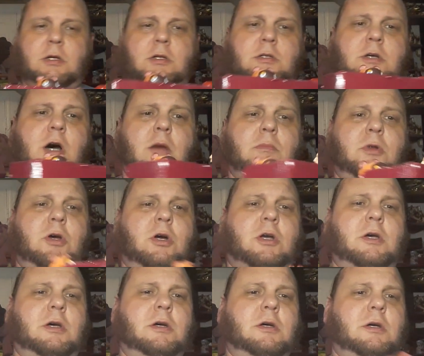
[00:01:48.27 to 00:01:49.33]
Tom Nook
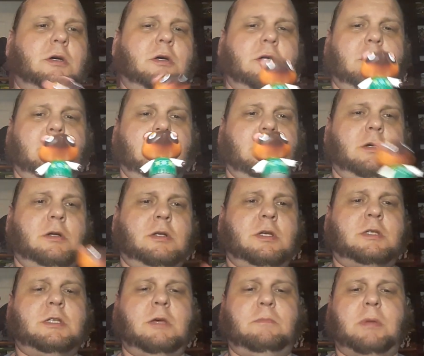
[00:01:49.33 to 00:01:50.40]
to
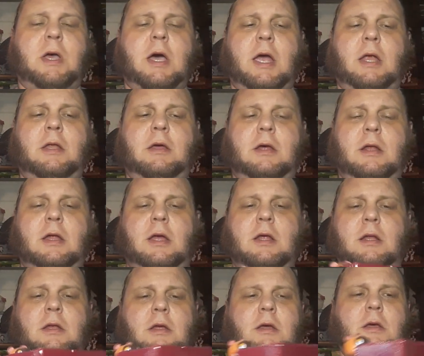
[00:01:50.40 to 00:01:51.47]
sit behind it, and I
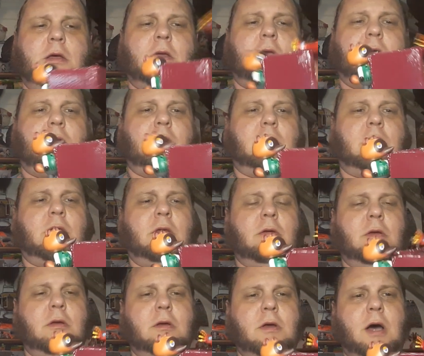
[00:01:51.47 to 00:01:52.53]
can get
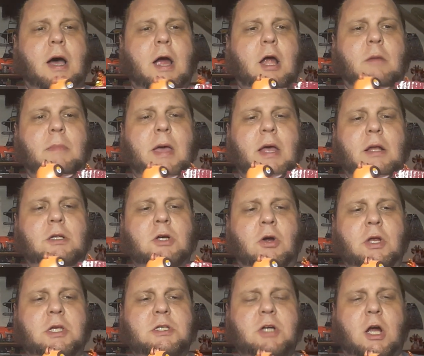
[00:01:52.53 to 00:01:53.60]
Iron Man
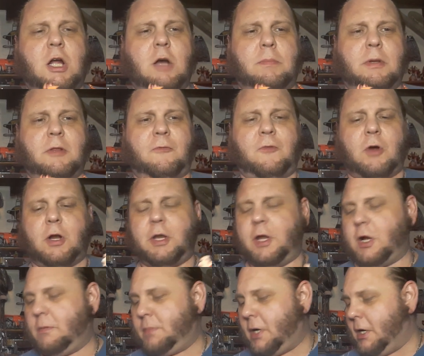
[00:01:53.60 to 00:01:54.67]
Tony Stark up on the front
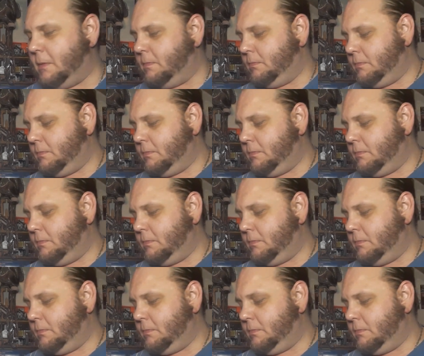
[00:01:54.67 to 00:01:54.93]
here, but